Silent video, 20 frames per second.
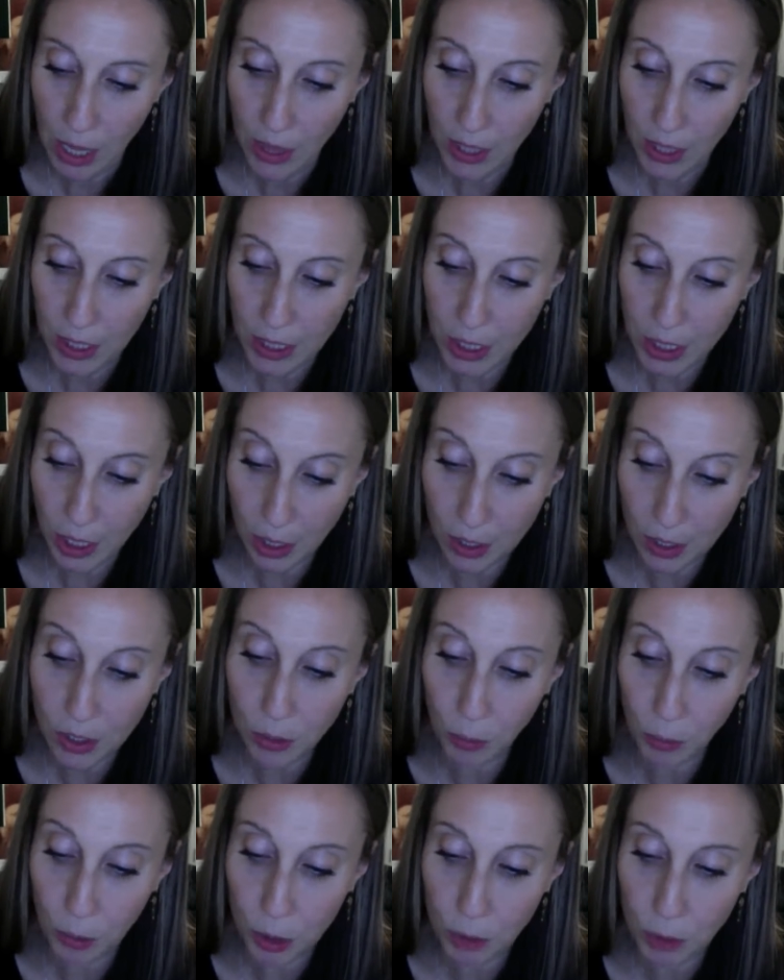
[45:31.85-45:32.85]
The
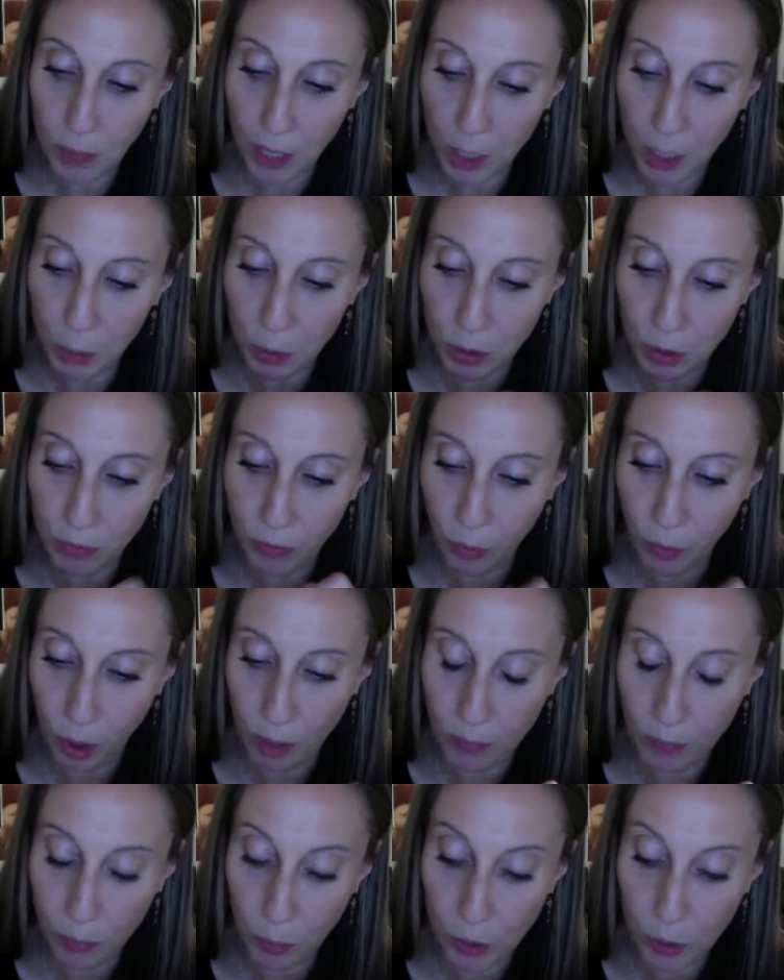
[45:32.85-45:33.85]
dust which man was
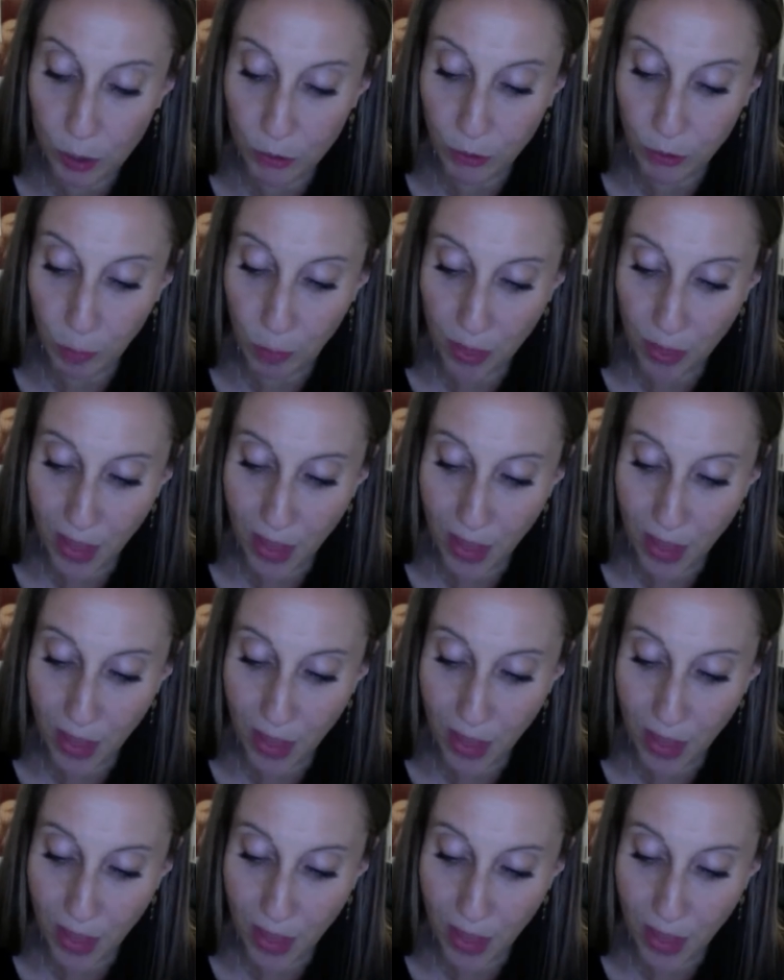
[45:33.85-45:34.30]
formed was from